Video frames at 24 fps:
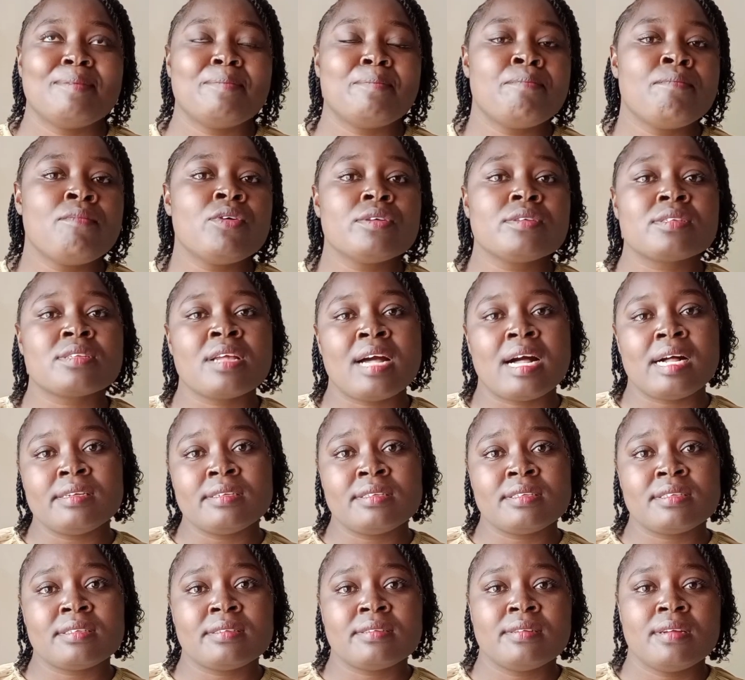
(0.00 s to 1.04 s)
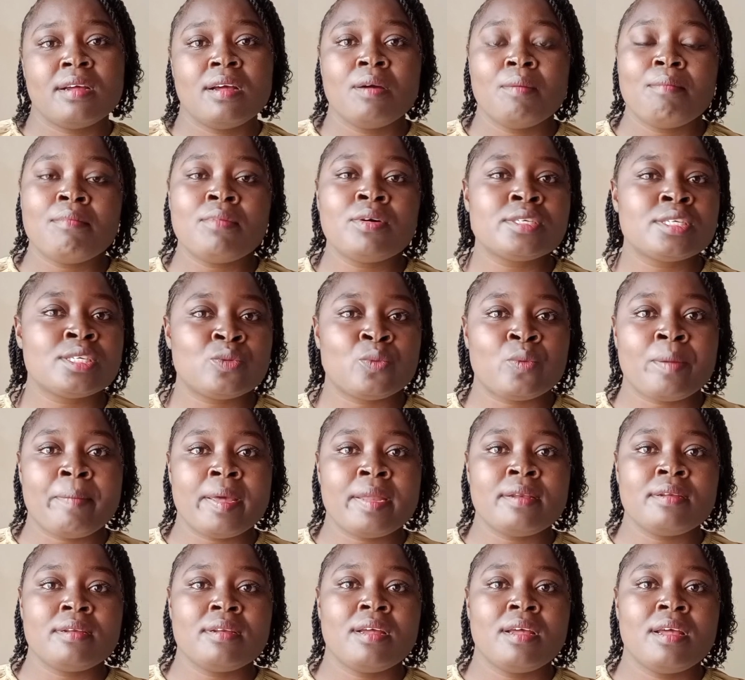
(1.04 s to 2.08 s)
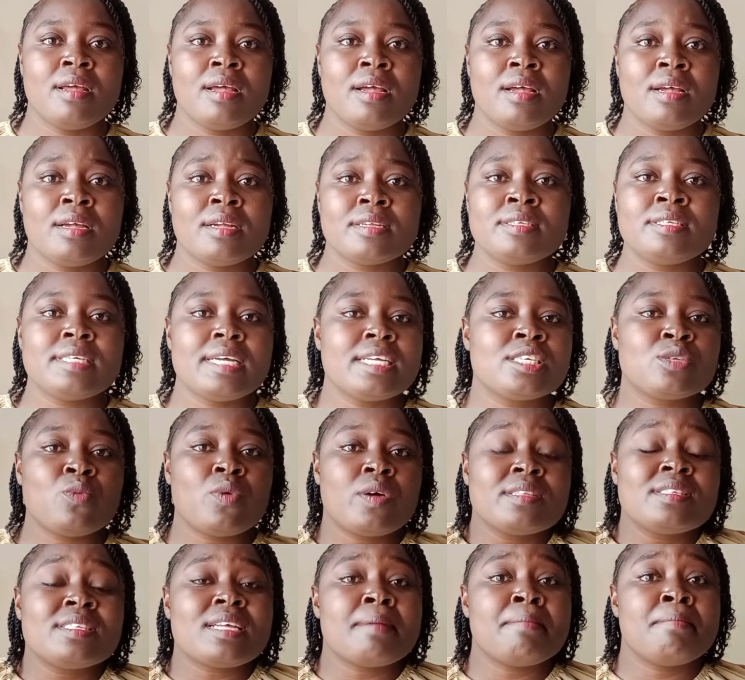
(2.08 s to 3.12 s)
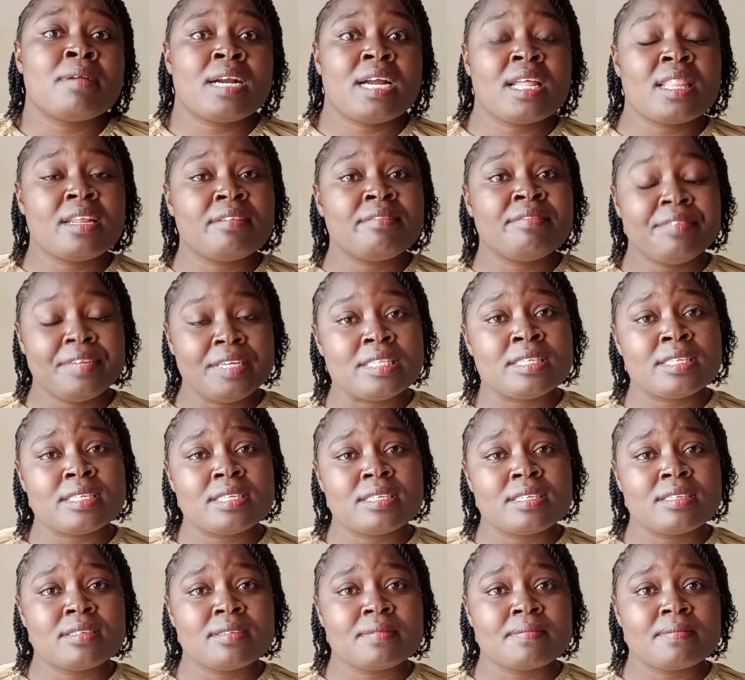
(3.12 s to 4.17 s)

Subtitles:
most girls, most women, just want a bra that fits.